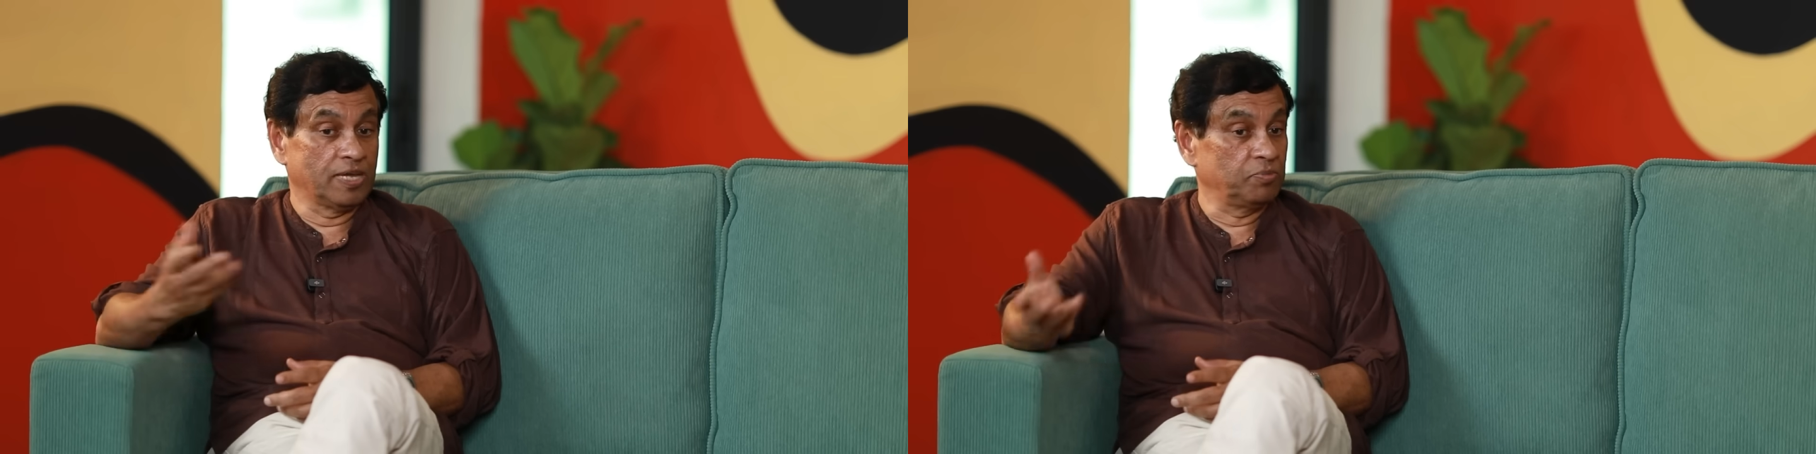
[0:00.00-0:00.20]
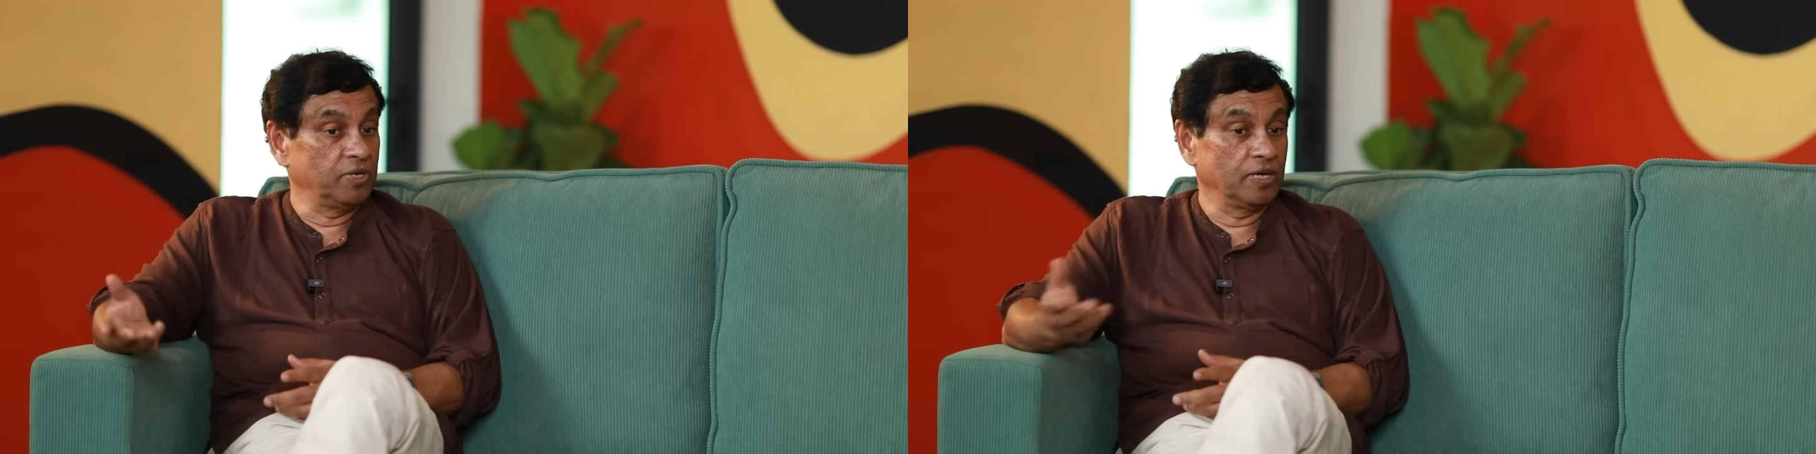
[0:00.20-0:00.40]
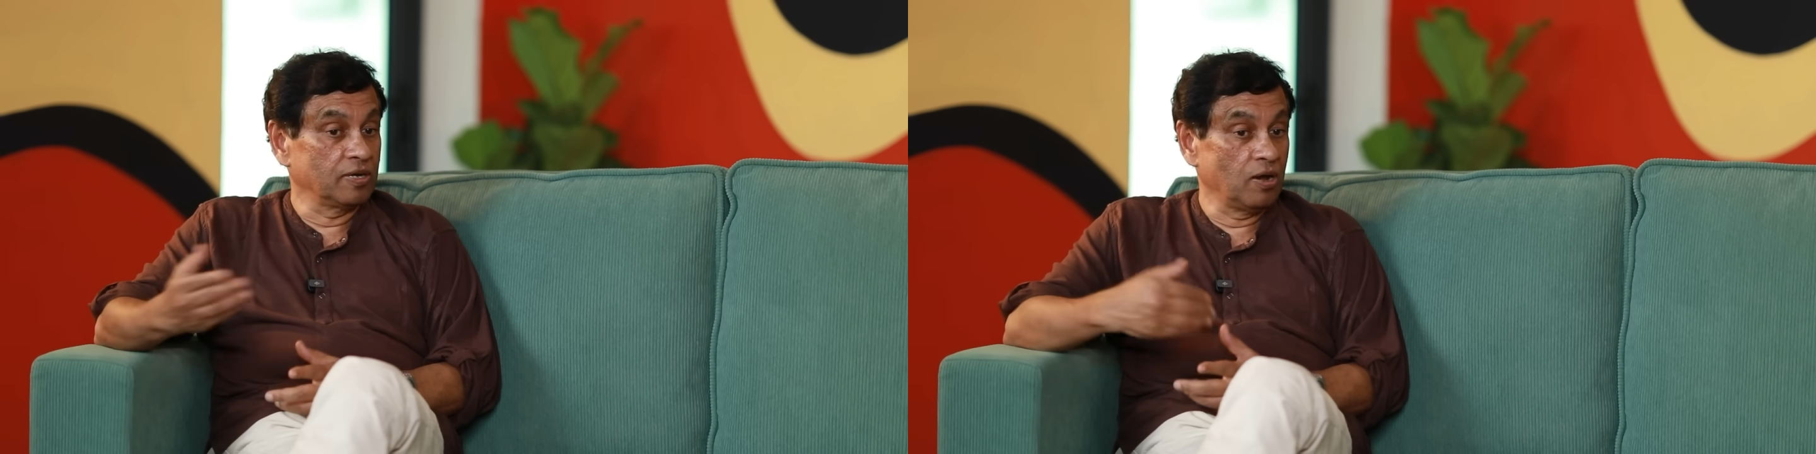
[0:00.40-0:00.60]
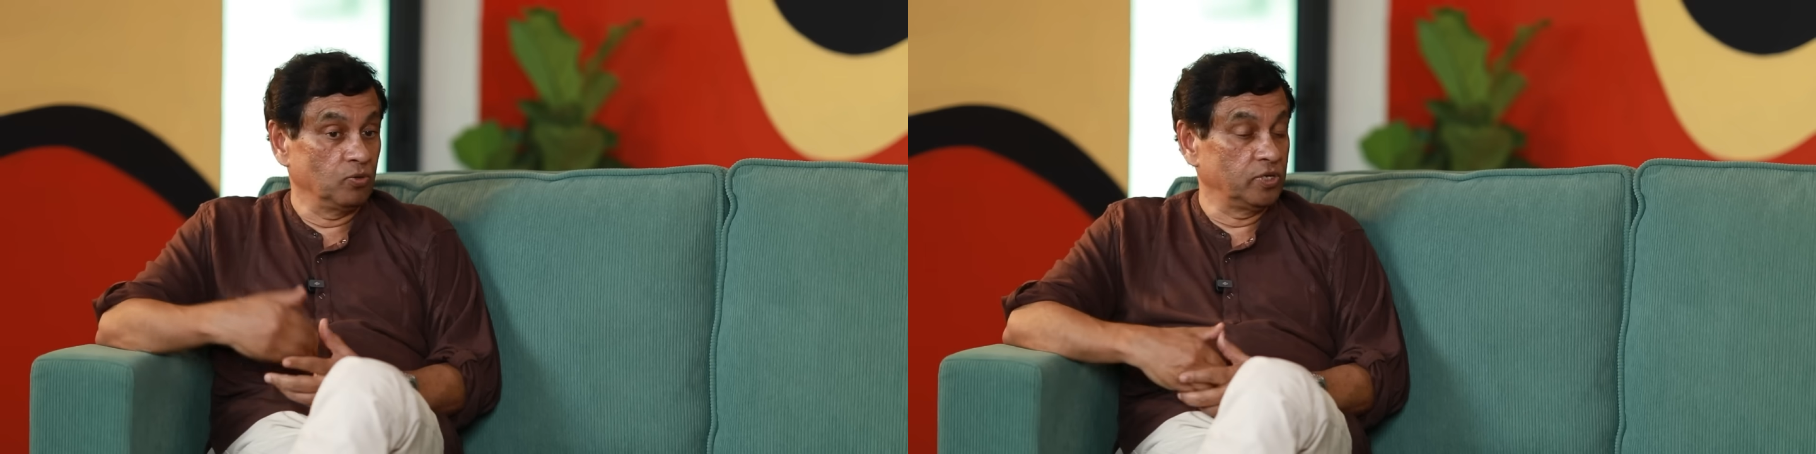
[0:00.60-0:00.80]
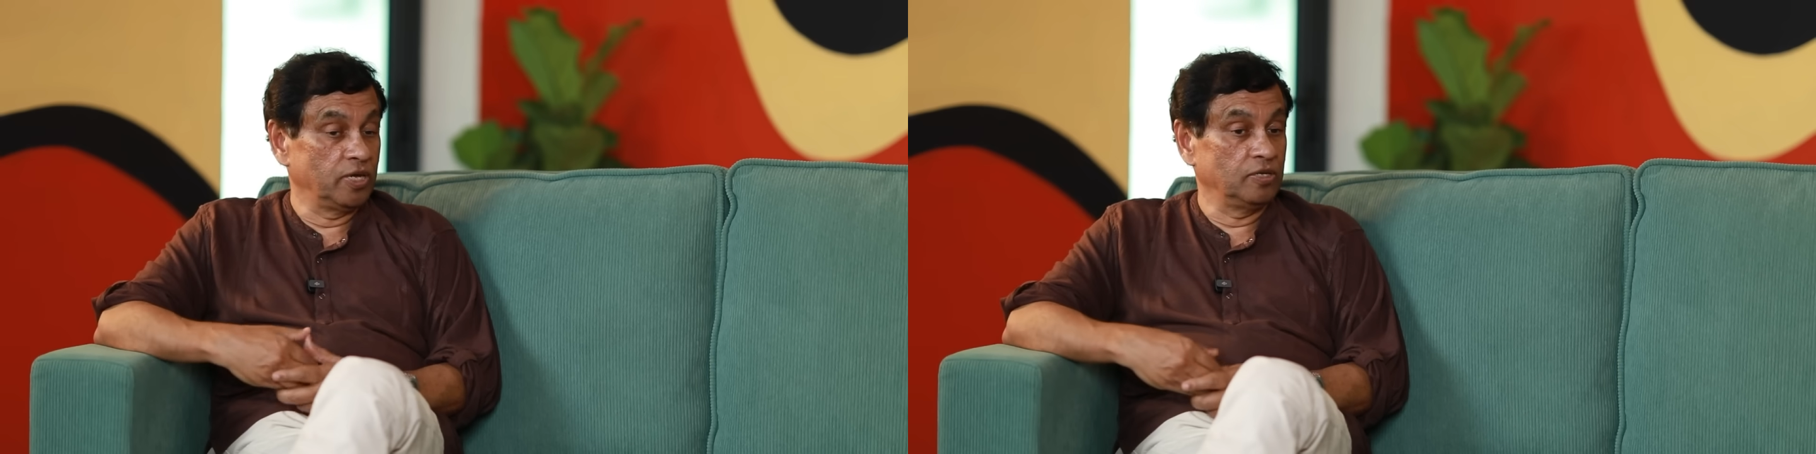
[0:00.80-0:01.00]
happening
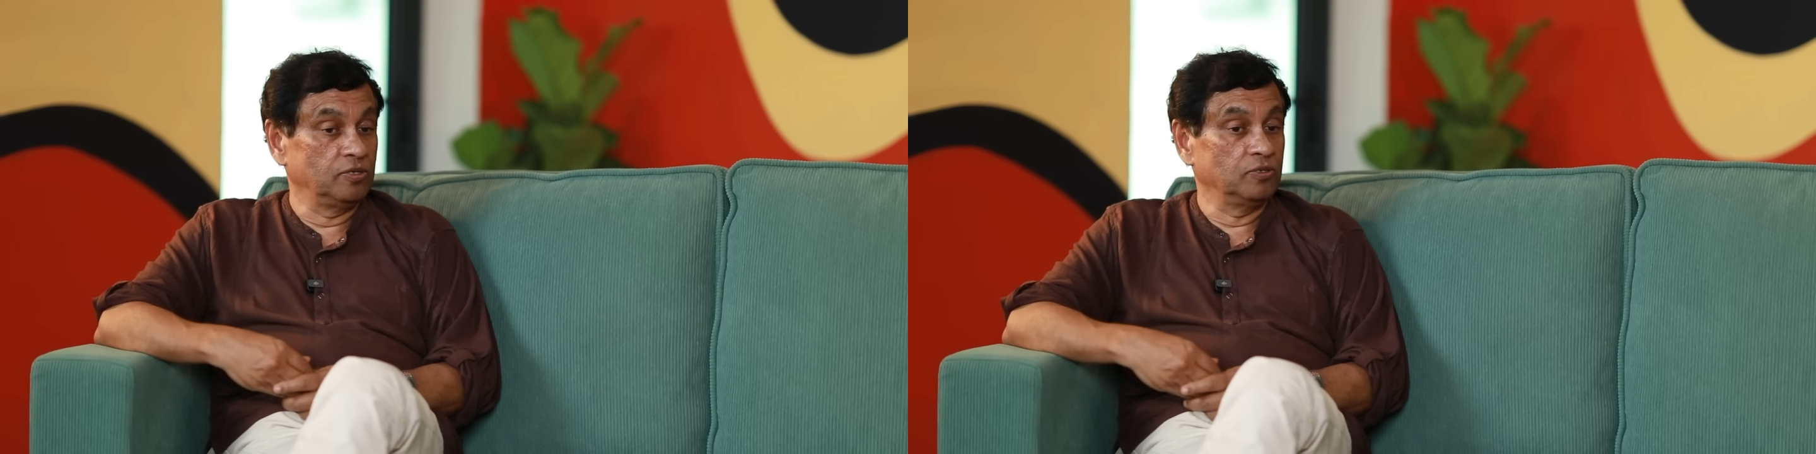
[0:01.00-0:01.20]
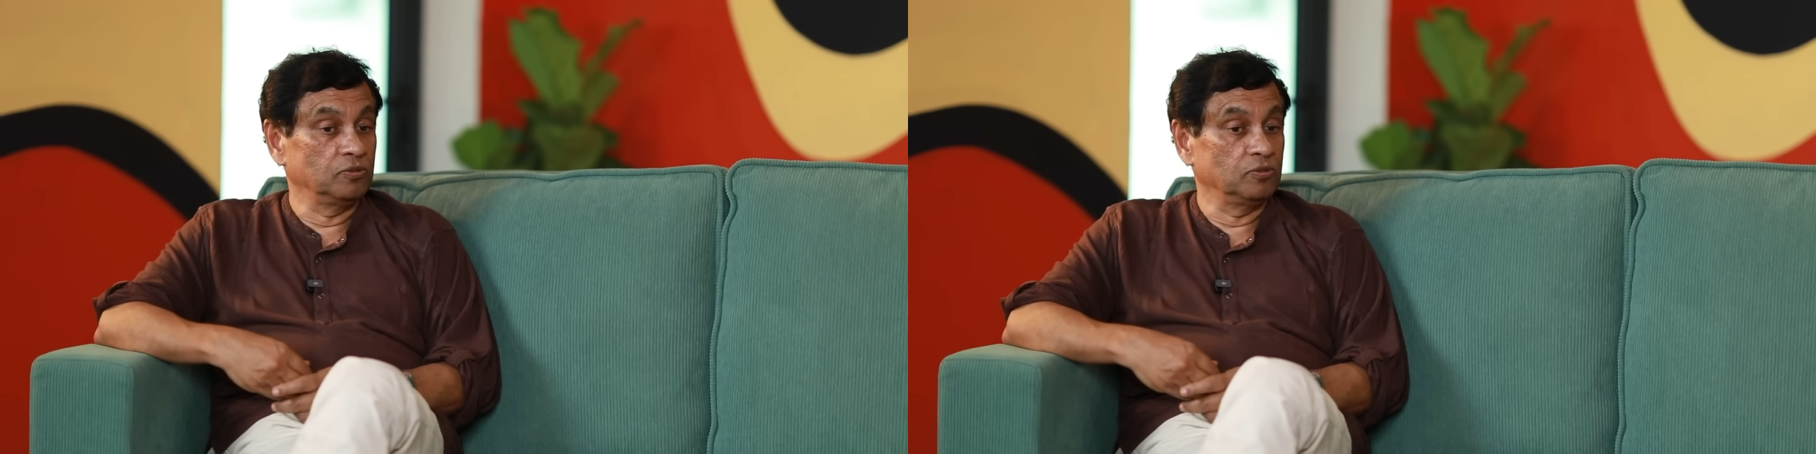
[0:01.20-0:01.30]
around. And,